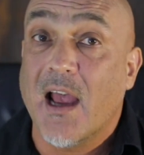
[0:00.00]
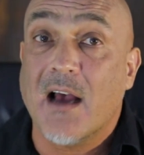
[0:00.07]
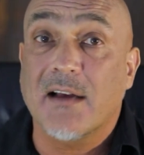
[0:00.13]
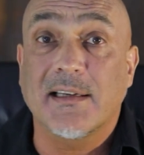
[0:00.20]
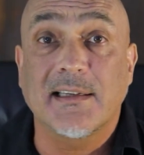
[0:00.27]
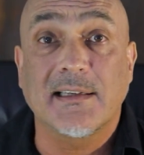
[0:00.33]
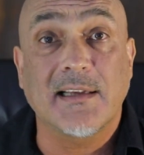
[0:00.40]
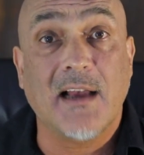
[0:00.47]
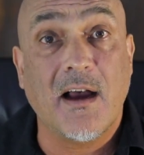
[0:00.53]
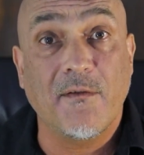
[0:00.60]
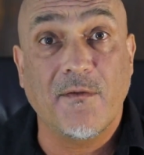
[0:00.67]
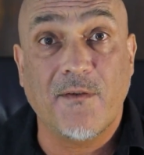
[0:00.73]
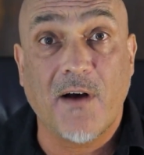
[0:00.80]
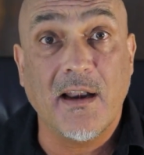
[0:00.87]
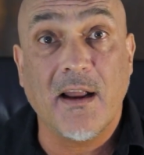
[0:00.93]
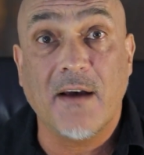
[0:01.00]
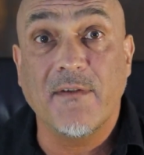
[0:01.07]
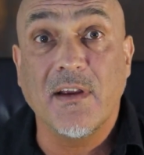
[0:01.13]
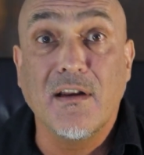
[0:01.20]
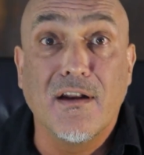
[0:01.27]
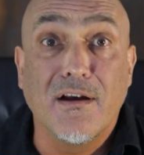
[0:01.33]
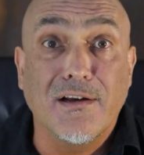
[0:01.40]
us sci-fi
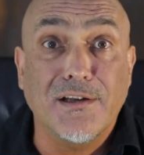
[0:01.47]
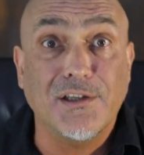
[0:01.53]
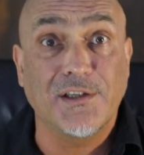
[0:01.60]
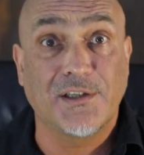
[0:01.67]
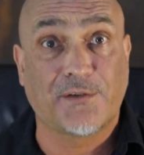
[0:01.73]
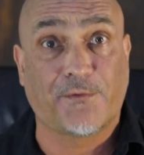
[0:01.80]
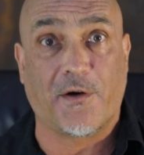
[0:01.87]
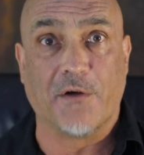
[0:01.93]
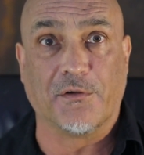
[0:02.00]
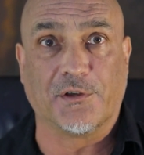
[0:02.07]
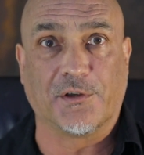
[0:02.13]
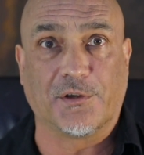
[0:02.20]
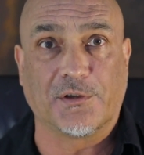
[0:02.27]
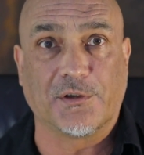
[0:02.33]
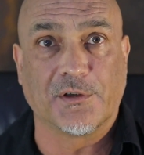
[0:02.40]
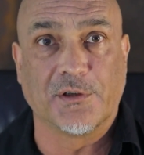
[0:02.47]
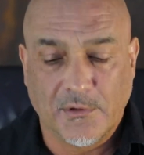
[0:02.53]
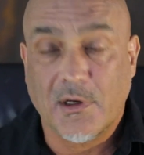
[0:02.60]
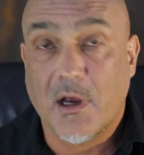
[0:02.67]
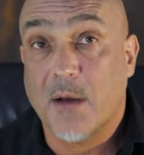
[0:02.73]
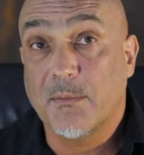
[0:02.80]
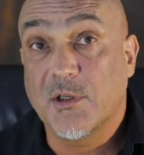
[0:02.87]
loving nerds' throats.
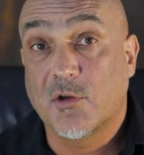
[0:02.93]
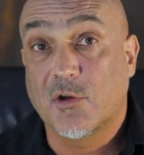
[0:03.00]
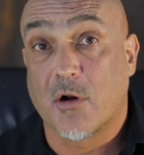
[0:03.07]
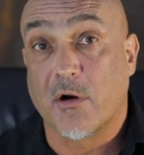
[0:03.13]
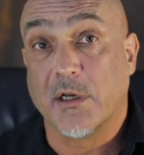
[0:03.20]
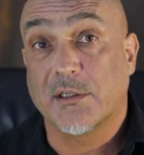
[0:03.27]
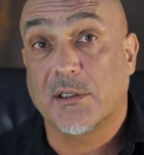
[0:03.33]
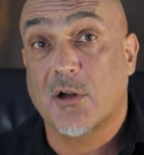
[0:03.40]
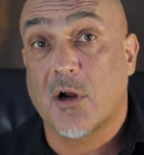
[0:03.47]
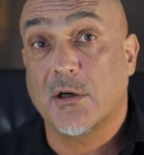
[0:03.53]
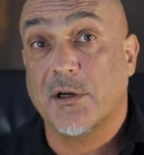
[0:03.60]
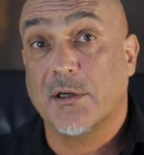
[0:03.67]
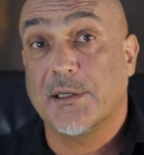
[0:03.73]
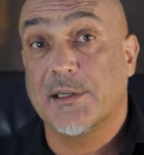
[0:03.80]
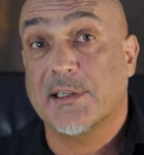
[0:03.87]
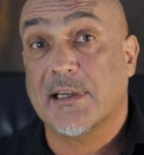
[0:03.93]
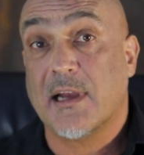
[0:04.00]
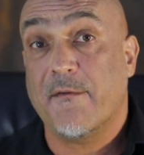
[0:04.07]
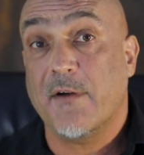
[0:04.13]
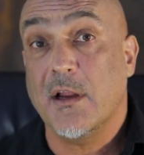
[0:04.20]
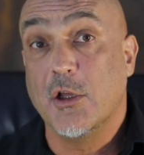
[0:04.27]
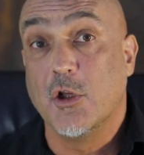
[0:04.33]
So I'm sorry, Star Trek
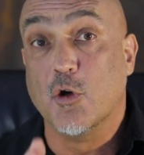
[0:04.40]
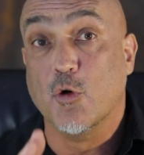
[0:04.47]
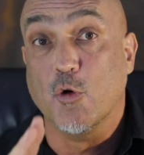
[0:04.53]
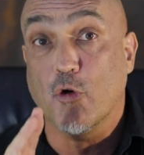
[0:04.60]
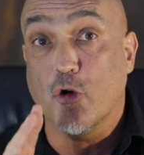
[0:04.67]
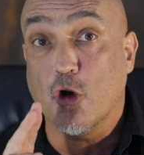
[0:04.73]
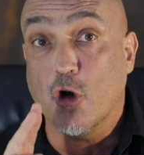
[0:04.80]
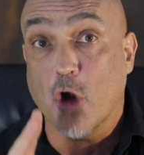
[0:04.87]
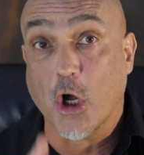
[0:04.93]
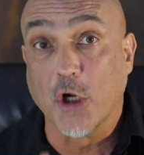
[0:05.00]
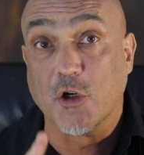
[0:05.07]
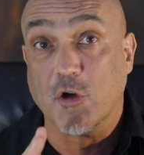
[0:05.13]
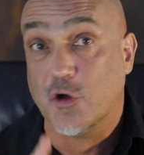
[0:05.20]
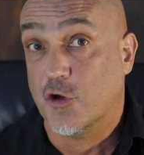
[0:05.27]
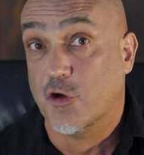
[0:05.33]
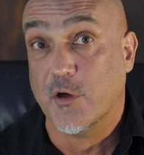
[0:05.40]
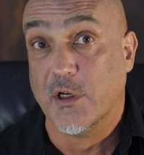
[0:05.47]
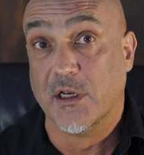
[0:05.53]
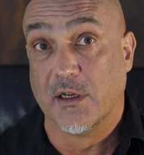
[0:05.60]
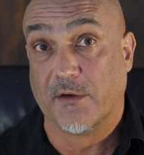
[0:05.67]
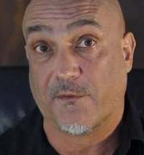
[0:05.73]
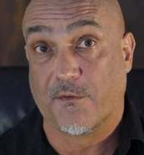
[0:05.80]
Discovery, you're not
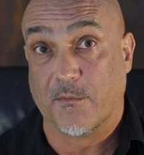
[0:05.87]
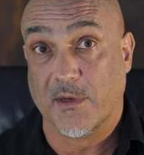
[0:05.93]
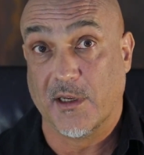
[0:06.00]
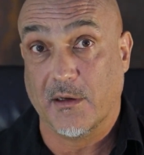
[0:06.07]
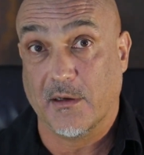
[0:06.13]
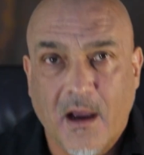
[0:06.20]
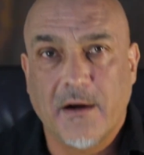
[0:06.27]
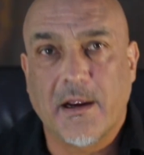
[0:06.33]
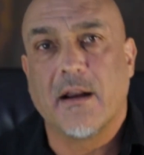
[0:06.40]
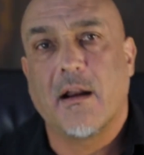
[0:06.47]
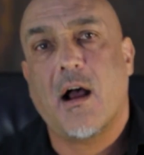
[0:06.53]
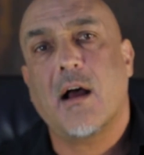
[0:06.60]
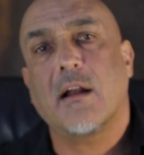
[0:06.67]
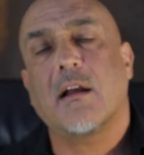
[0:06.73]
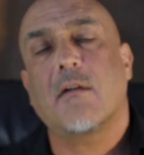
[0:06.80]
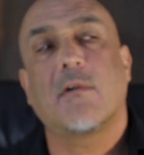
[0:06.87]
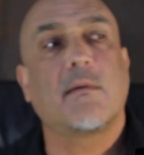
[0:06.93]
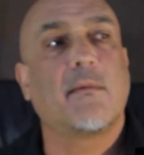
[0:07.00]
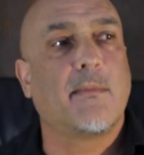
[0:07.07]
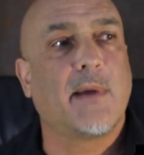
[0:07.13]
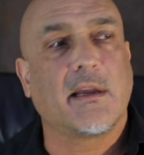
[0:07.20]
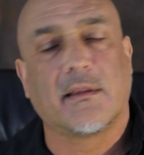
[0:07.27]
doing it for me. Okay, I don't
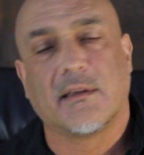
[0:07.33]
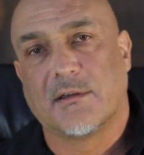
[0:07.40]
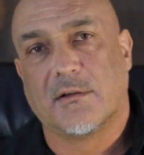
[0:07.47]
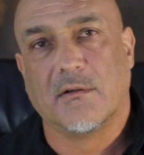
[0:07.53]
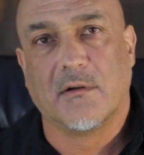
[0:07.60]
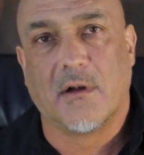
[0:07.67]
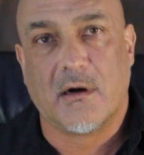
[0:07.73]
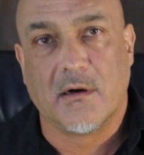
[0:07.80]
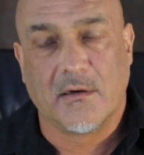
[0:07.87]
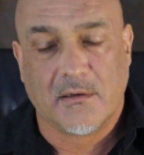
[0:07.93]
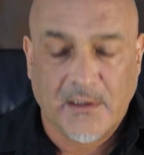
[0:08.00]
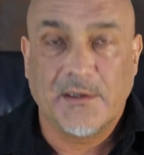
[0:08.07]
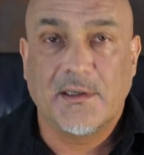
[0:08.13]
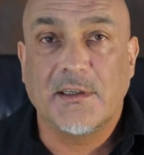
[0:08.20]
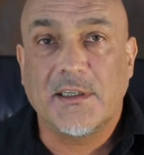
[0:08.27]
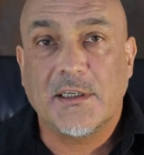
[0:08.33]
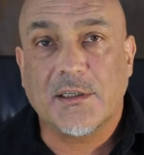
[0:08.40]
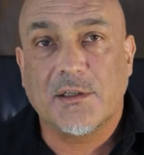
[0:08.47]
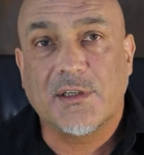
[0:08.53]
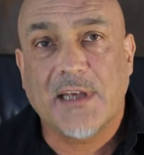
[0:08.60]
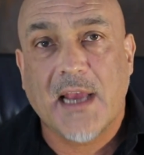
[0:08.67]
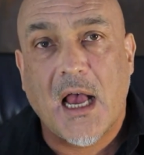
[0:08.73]
want to make this too long. This is
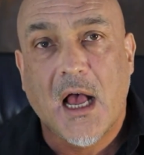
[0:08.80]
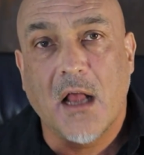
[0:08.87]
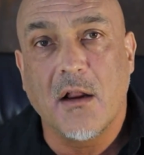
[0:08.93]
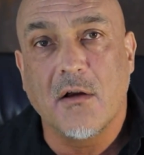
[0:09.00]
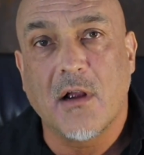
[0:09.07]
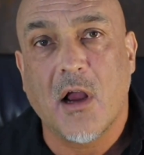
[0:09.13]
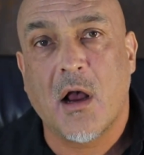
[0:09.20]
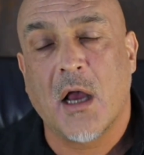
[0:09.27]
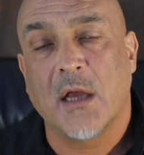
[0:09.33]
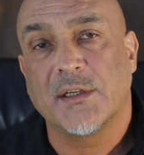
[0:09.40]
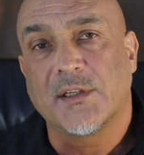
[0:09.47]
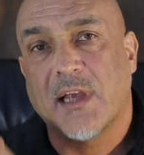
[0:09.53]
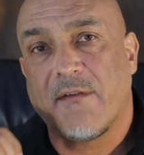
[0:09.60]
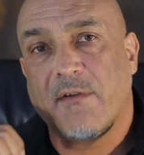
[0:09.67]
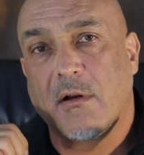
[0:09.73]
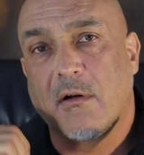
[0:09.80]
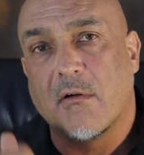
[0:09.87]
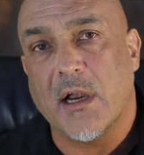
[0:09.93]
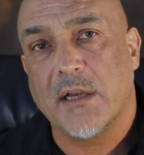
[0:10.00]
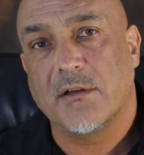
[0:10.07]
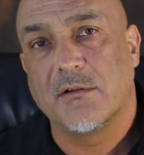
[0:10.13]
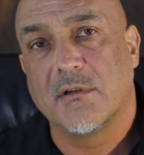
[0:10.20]
just to say hello guys, have a
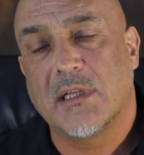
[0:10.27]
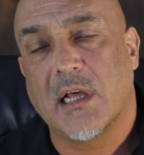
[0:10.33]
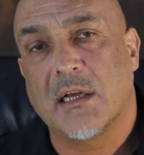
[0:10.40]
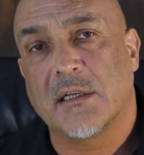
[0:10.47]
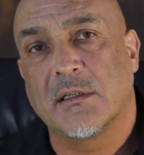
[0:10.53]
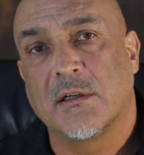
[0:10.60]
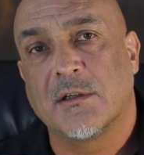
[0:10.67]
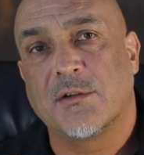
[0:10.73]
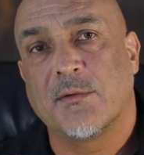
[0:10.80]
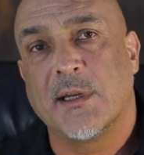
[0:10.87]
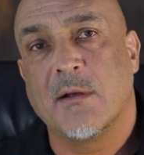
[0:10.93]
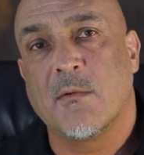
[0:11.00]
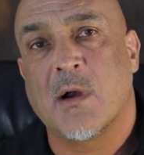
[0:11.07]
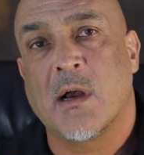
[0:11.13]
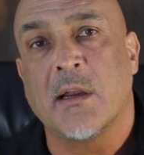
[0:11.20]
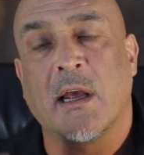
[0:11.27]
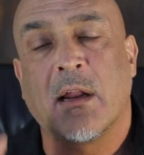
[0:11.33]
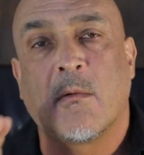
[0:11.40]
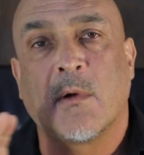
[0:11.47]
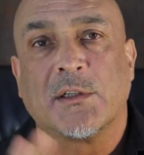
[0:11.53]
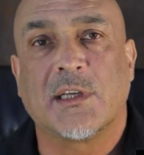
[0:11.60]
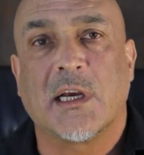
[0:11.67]
great 2021 and I
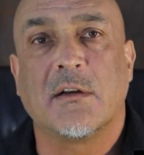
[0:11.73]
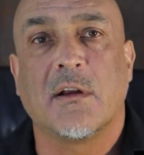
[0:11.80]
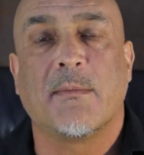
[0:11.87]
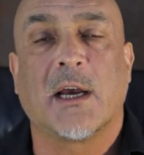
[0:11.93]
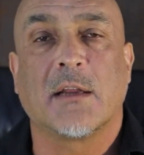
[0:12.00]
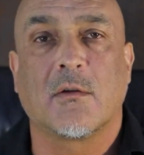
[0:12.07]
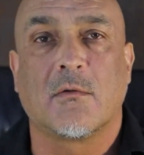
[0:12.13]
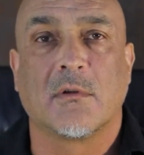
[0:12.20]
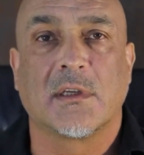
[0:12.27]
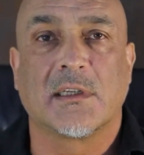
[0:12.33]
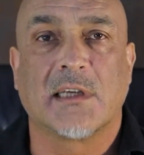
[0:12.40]
want to tell you about all